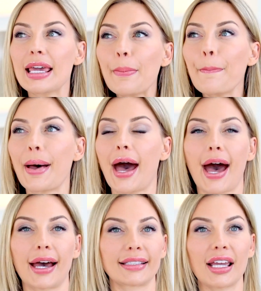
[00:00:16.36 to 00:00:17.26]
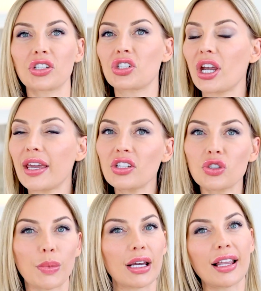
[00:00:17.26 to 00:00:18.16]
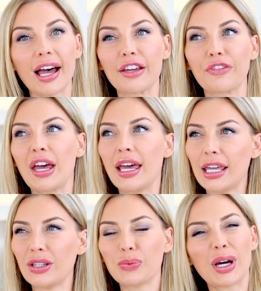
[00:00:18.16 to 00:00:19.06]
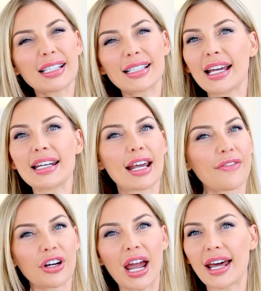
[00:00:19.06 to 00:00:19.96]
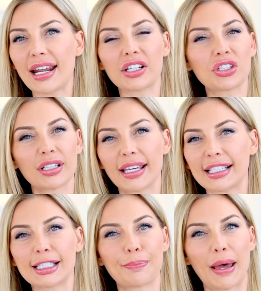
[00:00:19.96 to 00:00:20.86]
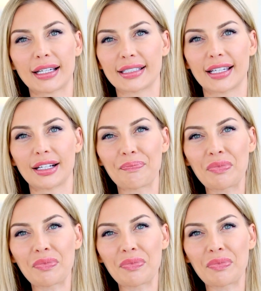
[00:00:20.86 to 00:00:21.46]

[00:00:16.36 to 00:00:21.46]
impact and change my life in ways I never had actually expected.